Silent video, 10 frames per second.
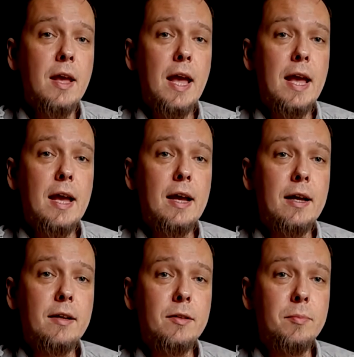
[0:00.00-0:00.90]

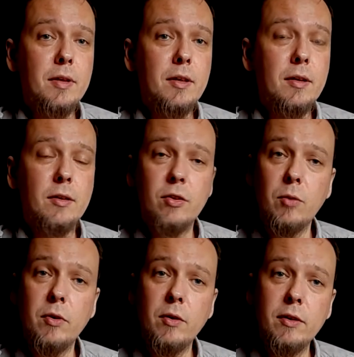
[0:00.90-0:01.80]
And so
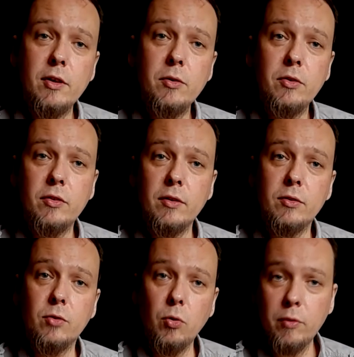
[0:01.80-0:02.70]
we're going to use the
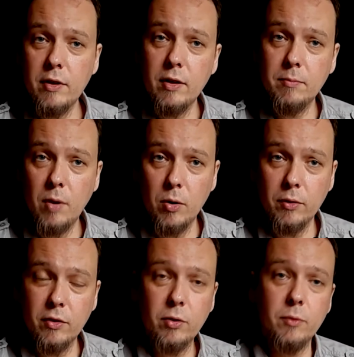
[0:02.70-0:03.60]
Dorian mode. So